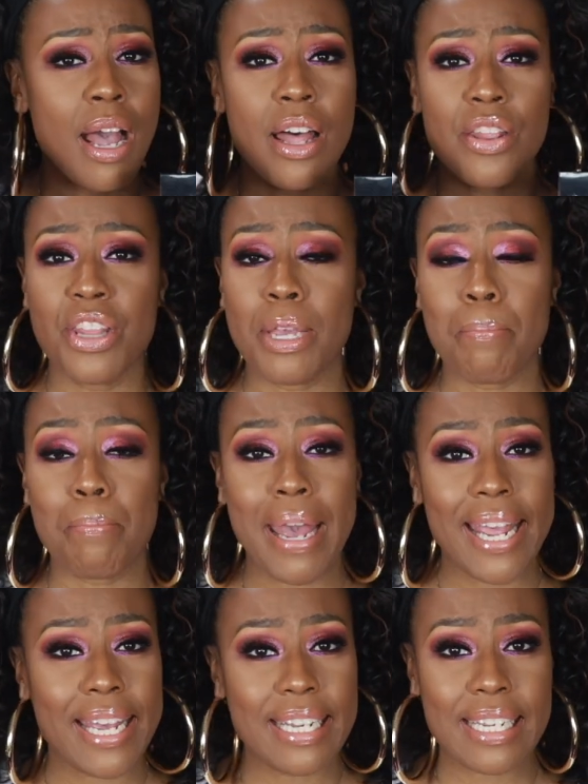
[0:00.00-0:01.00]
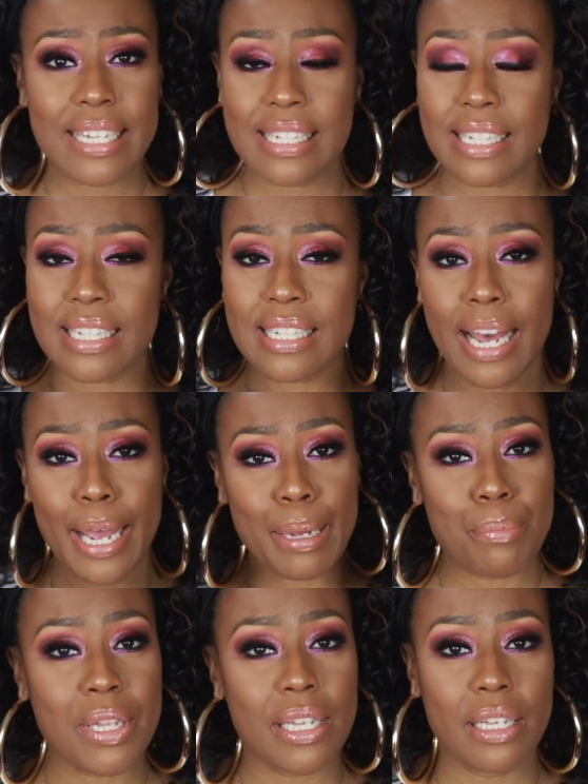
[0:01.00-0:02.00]
The band is the
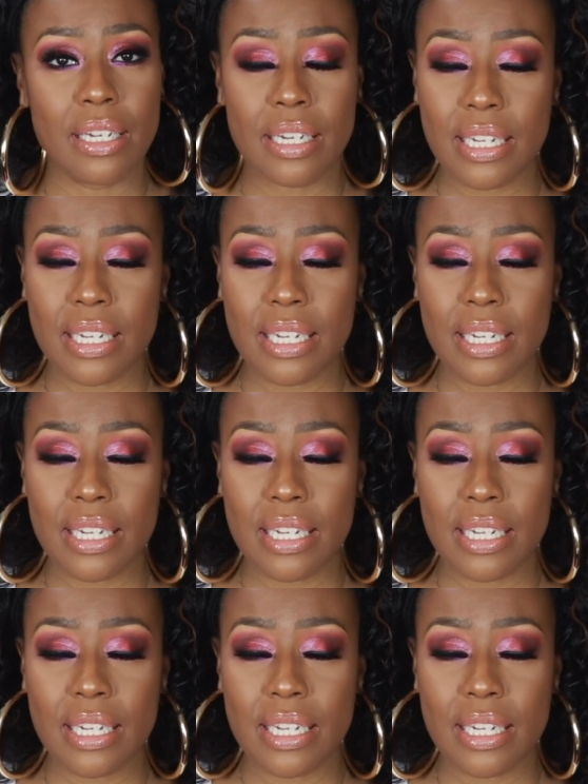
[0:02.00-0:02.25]
same, the look